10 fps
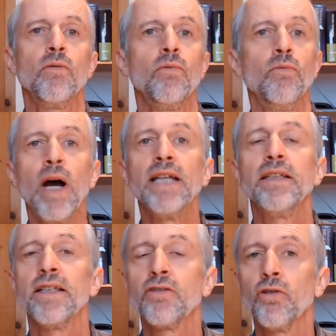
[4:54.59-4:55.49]
White
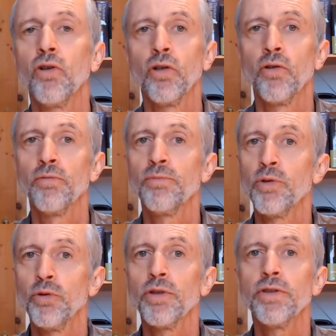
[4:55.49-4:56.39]
is the color of
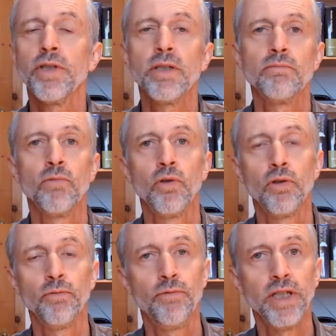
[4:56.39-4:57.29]
purity
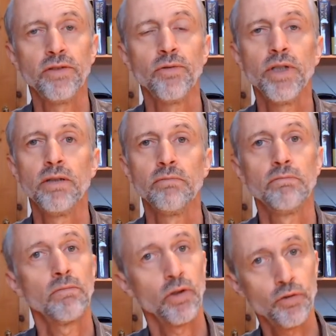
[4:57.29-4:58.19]
or victory,
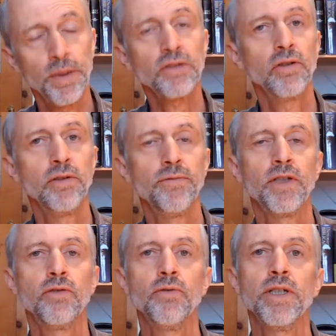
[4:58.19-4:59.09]
especially
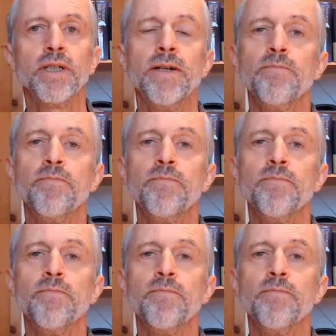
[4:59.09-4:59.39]
victory.